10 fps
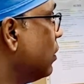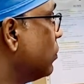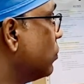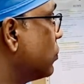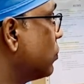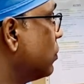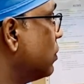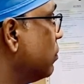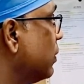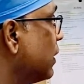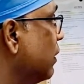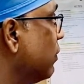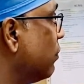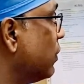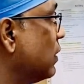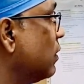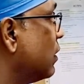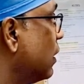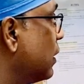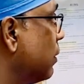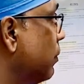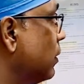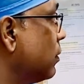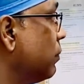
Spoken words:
you should be given within 30 minutes,